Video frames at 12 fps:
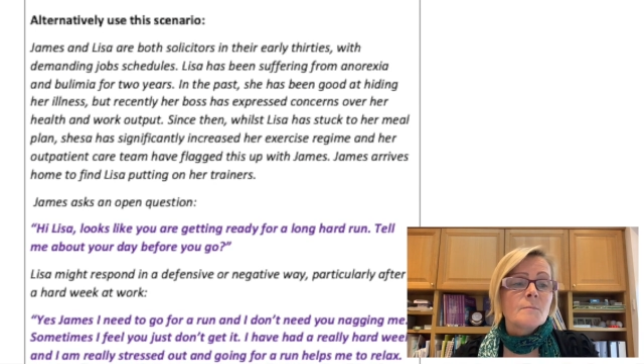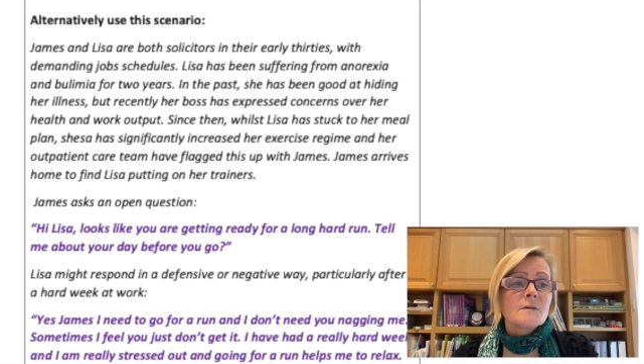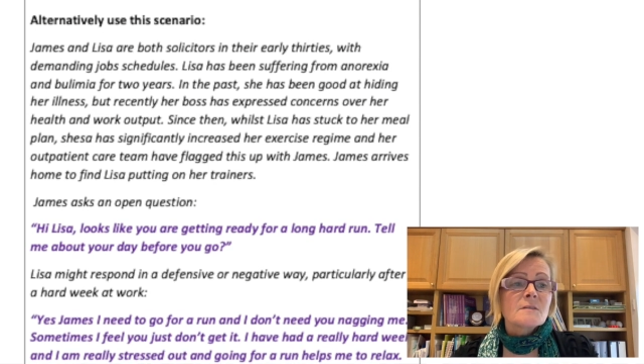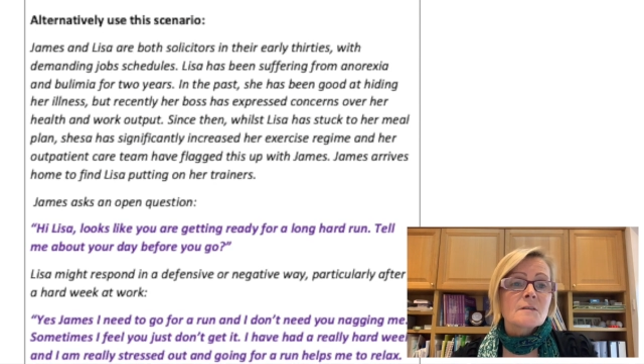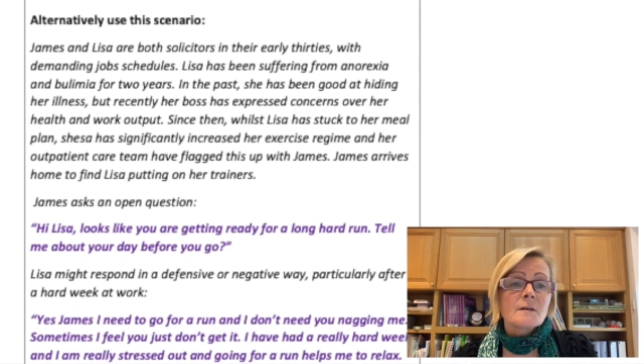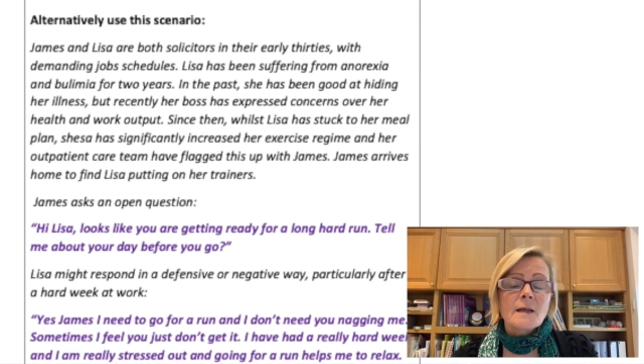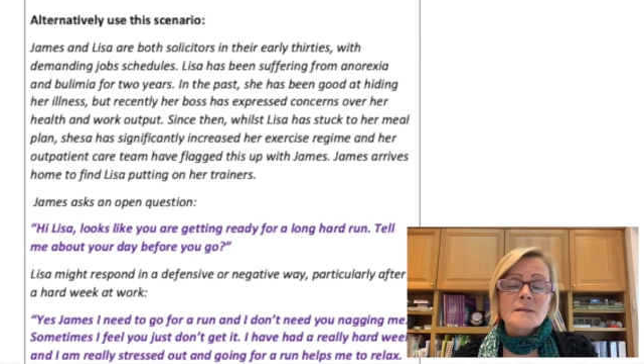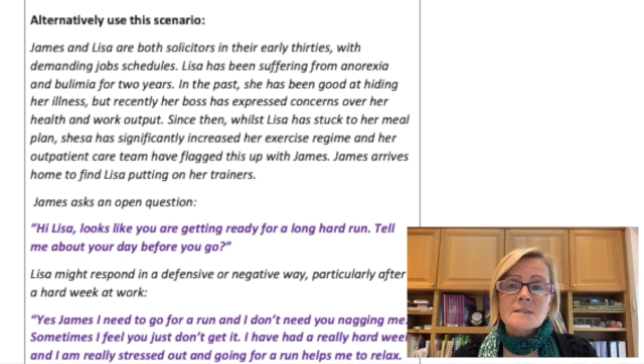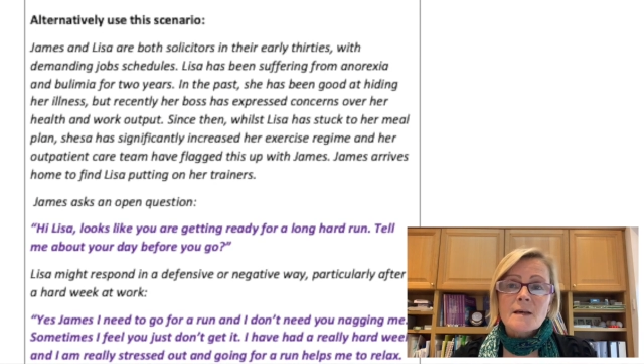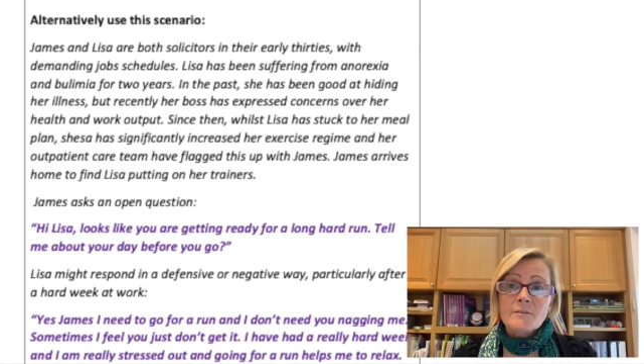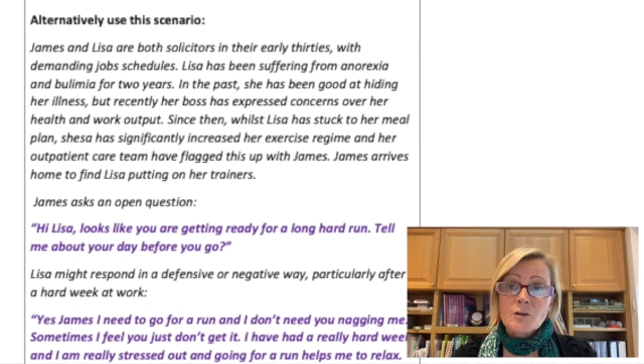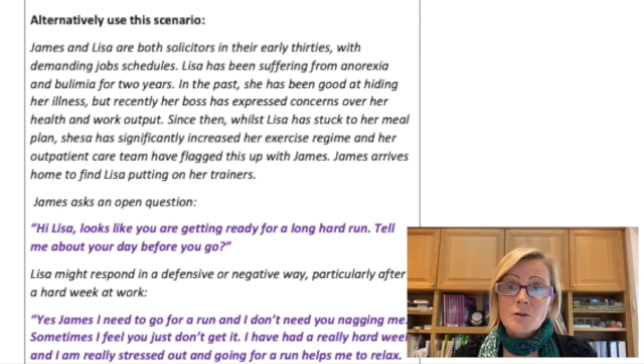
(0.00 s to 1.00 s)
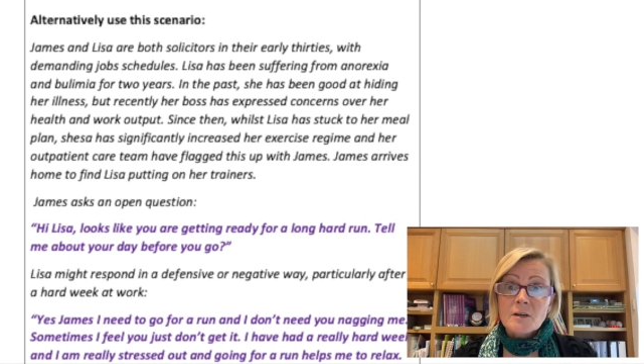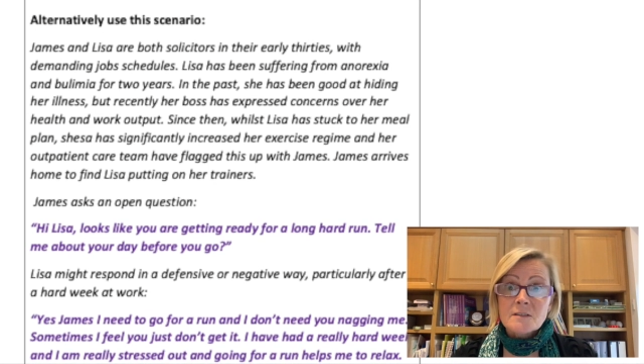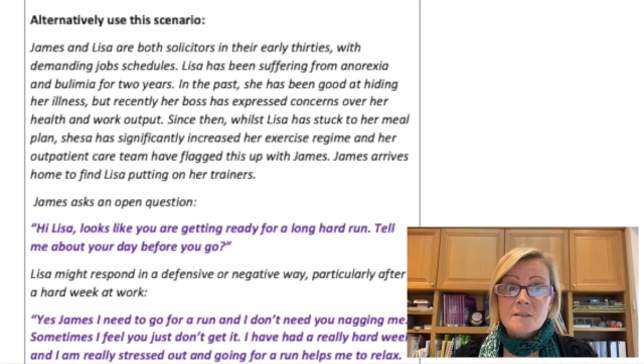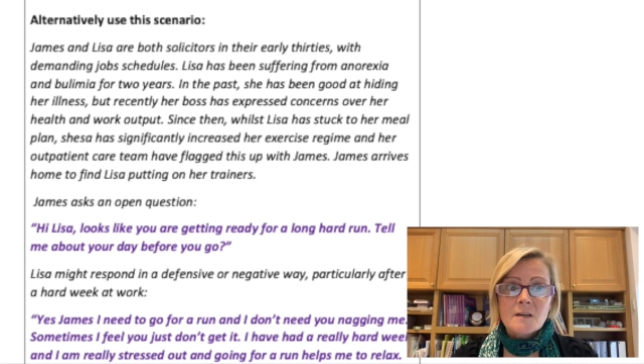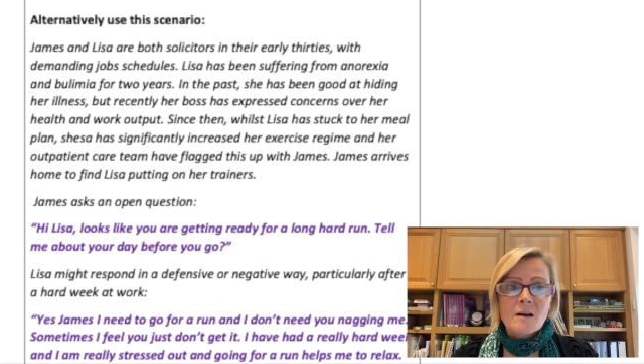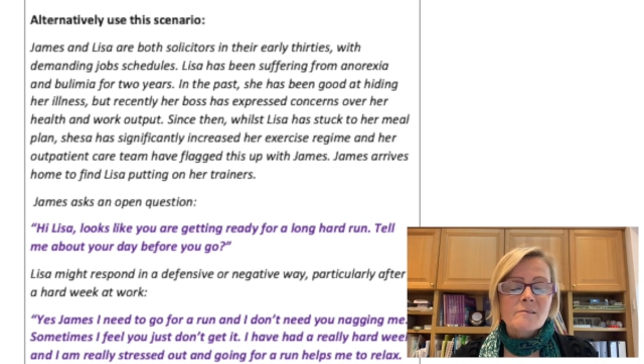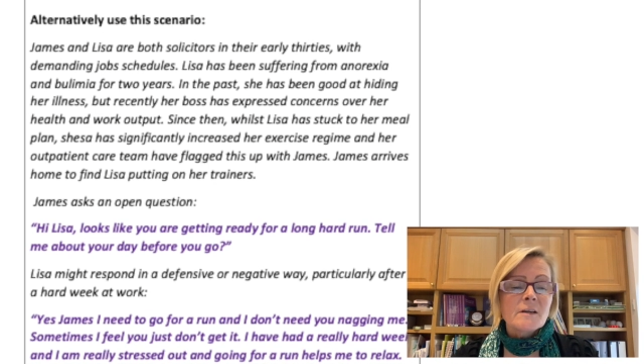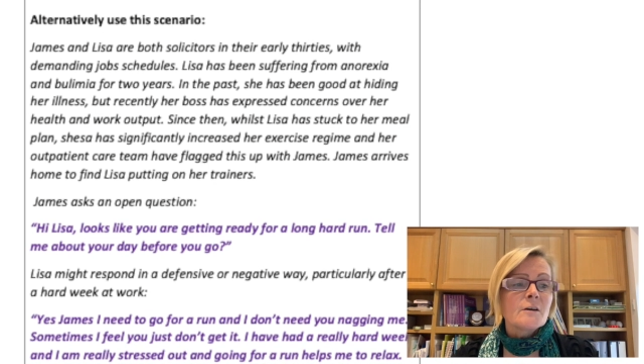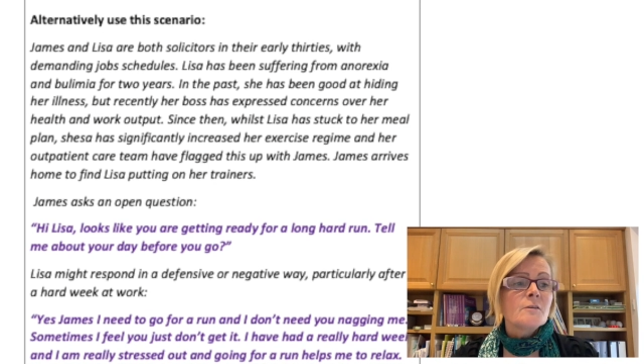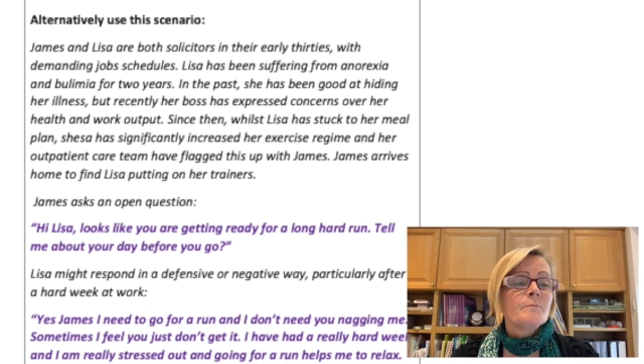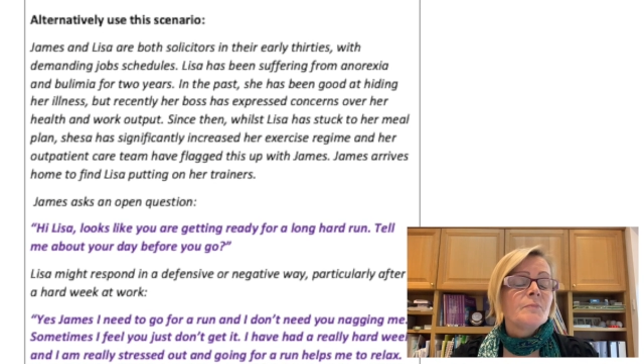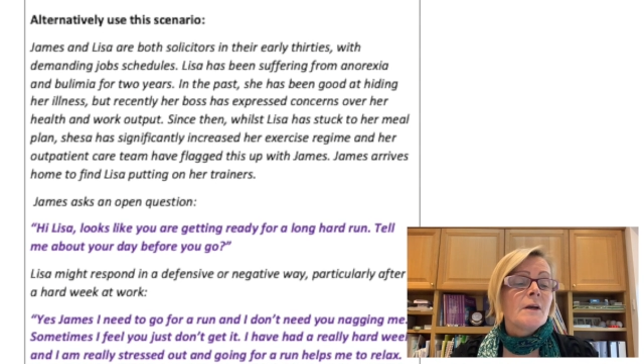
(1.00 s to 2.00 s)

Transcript: So let's have a look at a scenario.